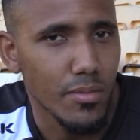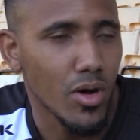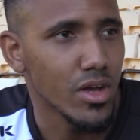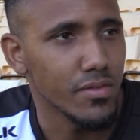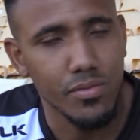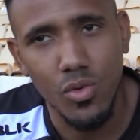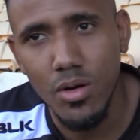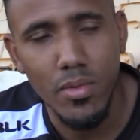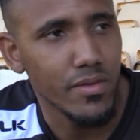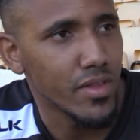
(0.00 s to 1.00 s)
but if the
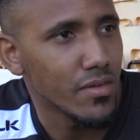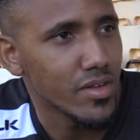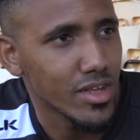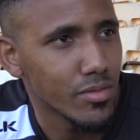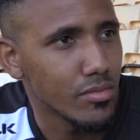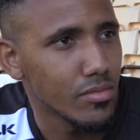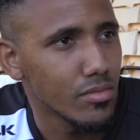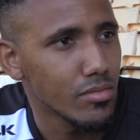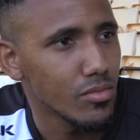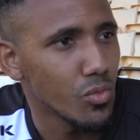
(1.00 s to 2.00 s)
other team
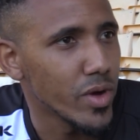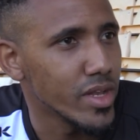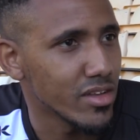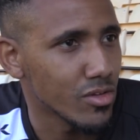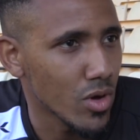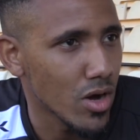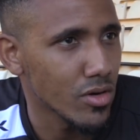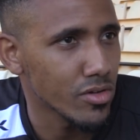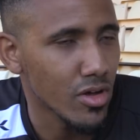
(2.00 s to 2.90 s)
wins as well.